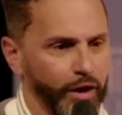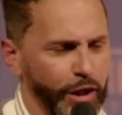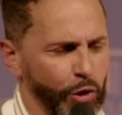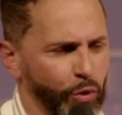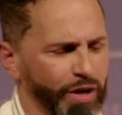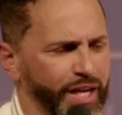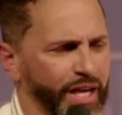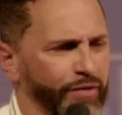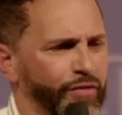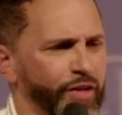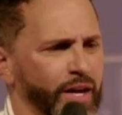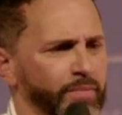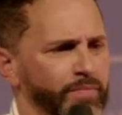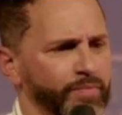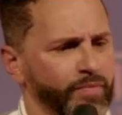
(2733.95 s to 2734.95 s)
You would give
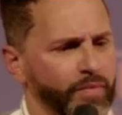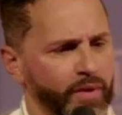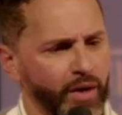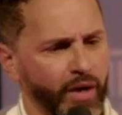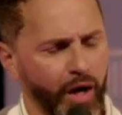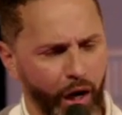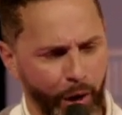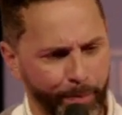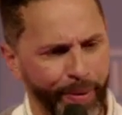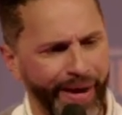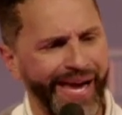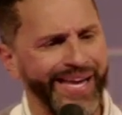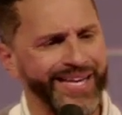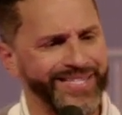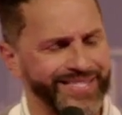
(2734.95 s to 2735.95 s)
them a
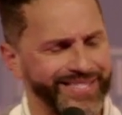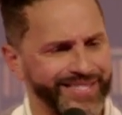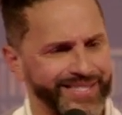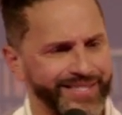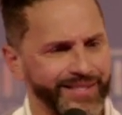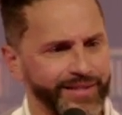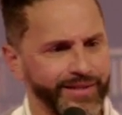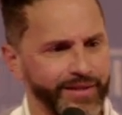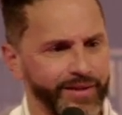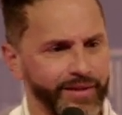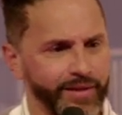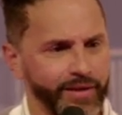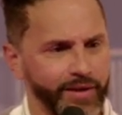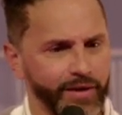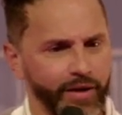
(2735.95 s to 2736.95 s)
pace
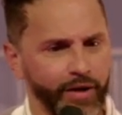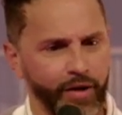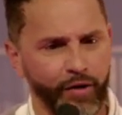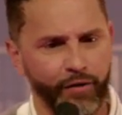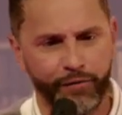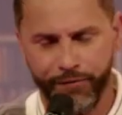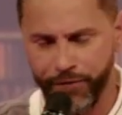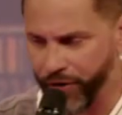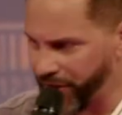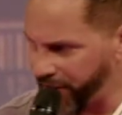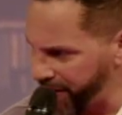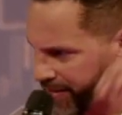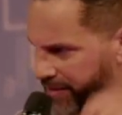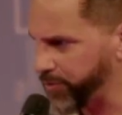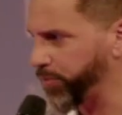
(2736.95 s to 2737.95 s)
for
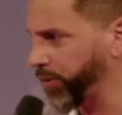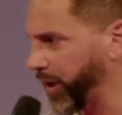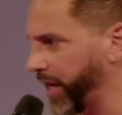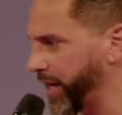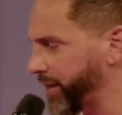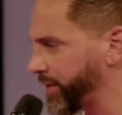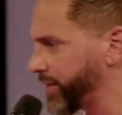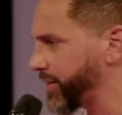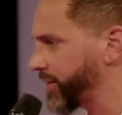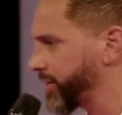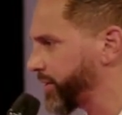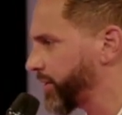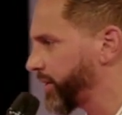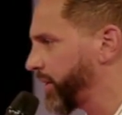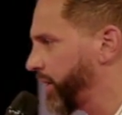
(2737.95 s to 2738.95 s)
this
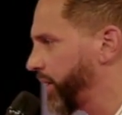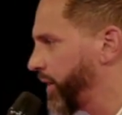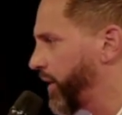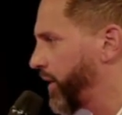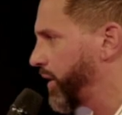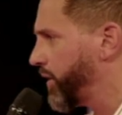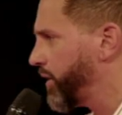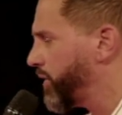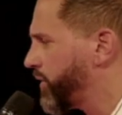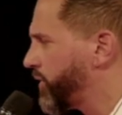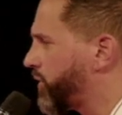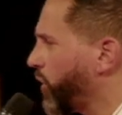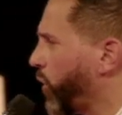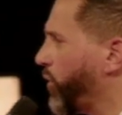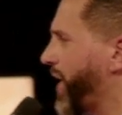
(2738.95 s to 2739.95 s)
place
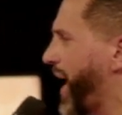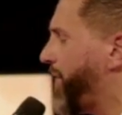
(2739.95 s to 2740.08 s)
so